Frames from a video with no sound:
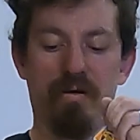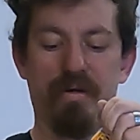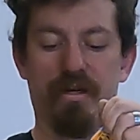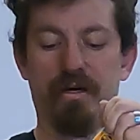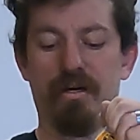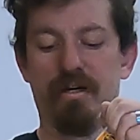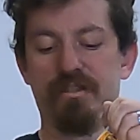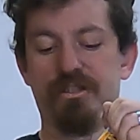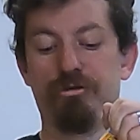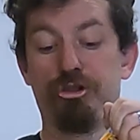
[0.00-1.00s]

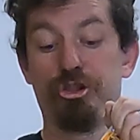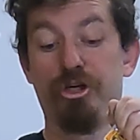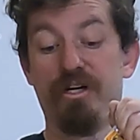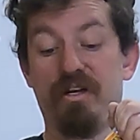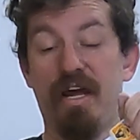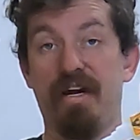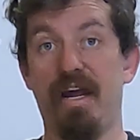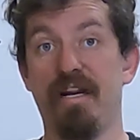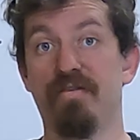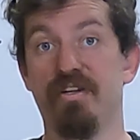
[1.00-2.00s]
because you should let
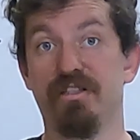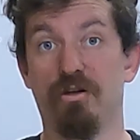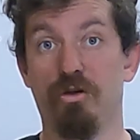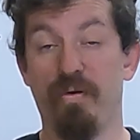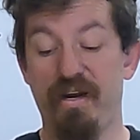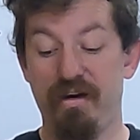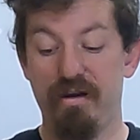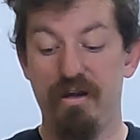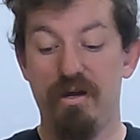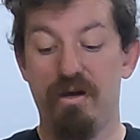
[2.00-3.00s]
any of this gluing
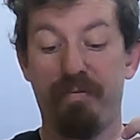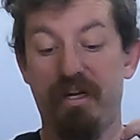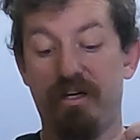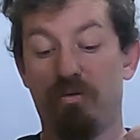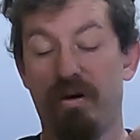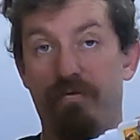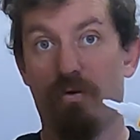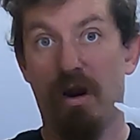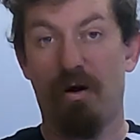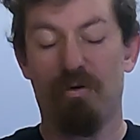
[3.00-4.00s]
be
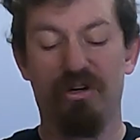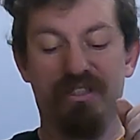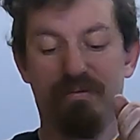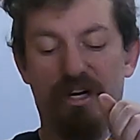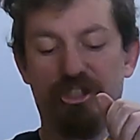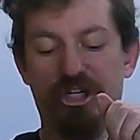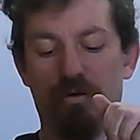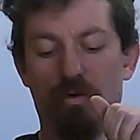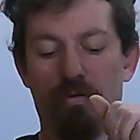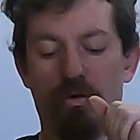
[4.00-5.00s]
24 hours is my
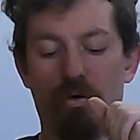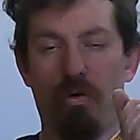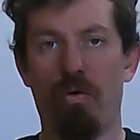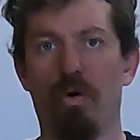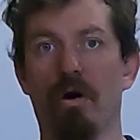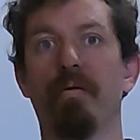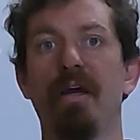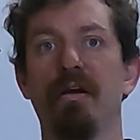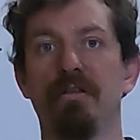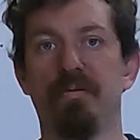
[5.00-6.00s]
general rule, or
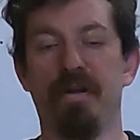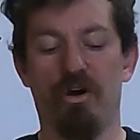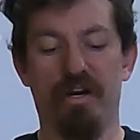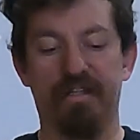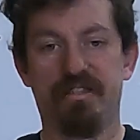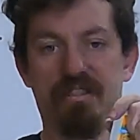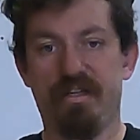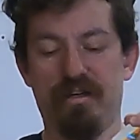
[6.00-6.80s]
to be honest,